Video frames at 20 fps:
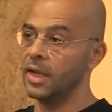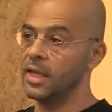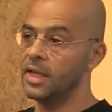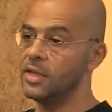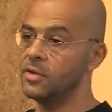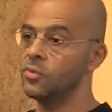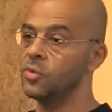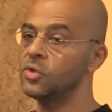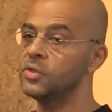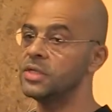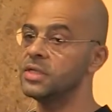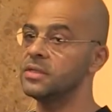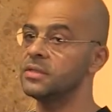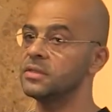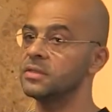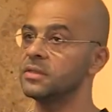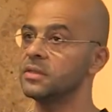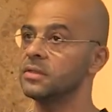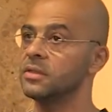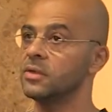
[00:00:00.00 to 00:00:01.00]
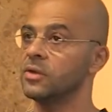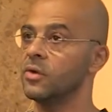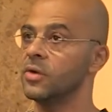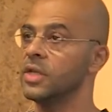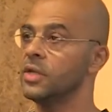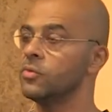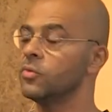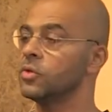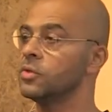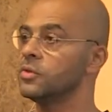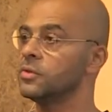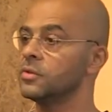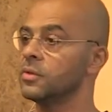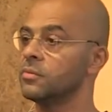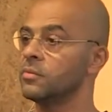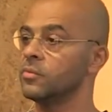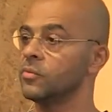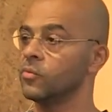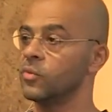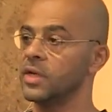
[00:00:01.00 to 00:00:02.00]
He wouldn't, you know, he would,
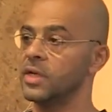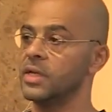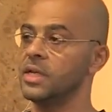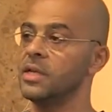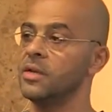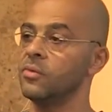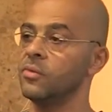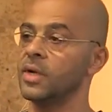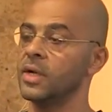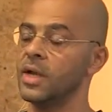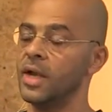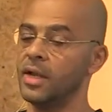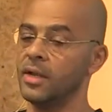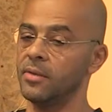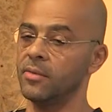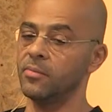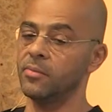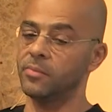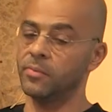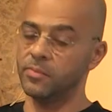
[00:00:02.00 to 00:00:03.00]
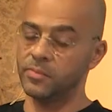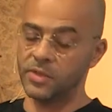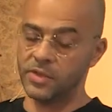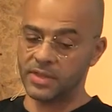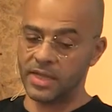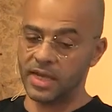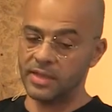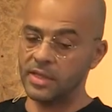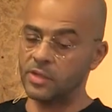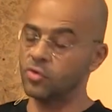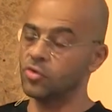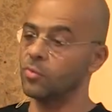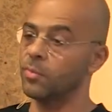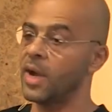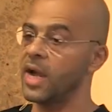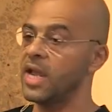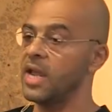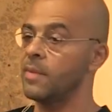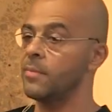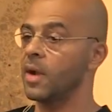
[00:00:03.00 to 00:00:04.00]
when I decided to
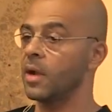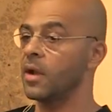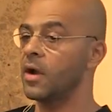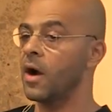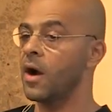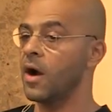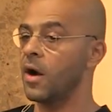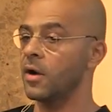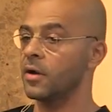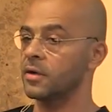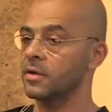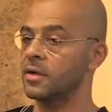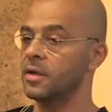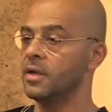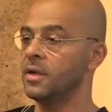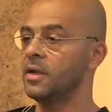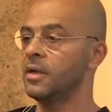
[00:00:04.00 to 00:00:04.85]
buy him a car,